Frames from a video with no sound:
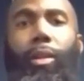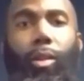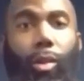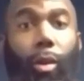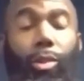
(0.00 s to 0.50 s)
you
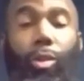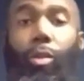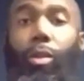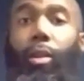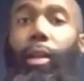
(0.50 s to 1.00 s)
know, low
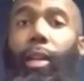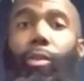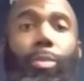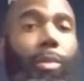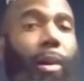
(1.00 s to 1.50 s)
scoring, that it
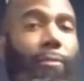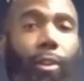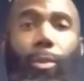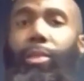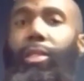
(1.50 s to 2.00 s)
would be about
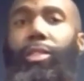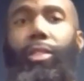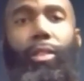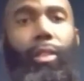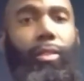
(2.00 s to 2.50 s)
field
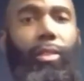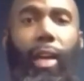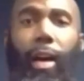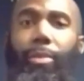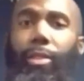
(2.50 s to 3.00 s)
position and
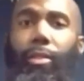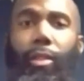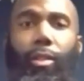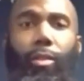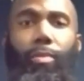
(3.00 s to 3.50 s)
stops,
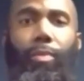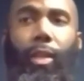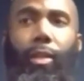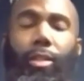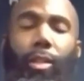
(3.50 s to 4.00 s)
you know.
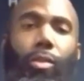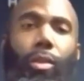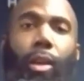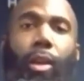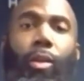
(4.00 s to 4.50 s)
And
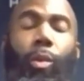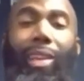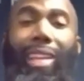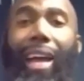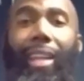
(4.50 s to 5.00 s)
so when
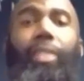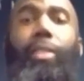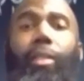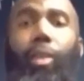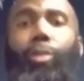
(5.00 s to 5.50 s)
we got
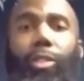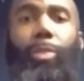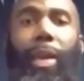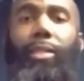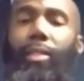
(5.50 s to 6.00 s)
into those
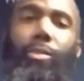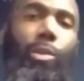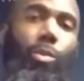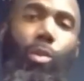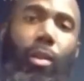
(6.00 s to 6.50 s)
spaces,
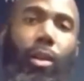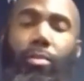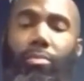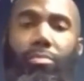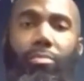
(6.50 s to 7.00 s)
we weren't
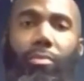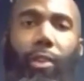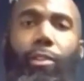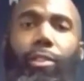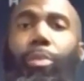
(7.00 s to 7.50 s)

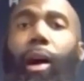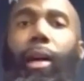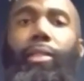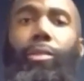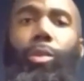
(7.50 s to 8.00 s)
very
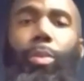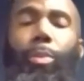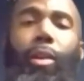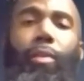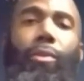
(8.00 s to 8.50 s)
surprised and were
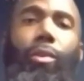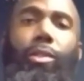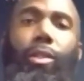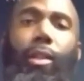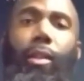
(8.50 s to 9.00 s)
prepared for
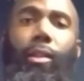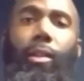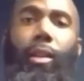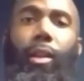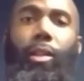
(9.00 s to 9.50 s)
it. So I think,
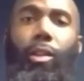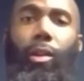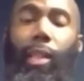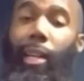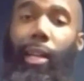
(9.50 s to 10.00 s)
you know,
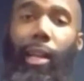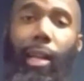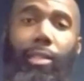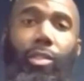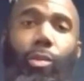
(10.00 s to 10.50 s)
a lot of that
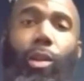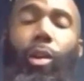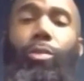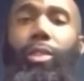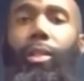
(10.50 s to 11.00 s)
has to do with
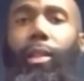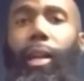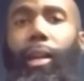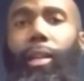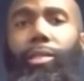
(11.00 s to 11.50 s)
coaching, a
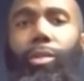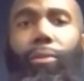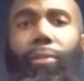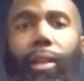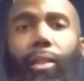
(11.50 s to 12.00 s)
lot of that has to do
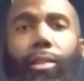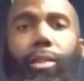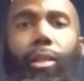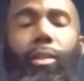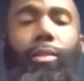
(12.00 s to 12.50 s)
with faith in
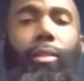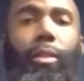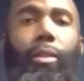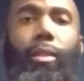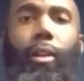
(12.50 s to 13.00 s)
each other
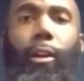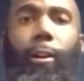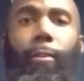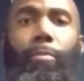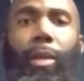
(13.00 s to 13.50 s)

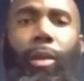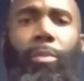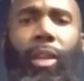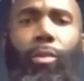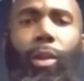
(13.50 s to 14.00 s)

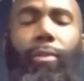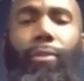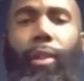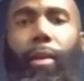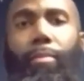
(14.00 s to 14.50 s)
and being ready
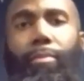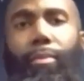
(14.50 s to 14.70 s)
for that.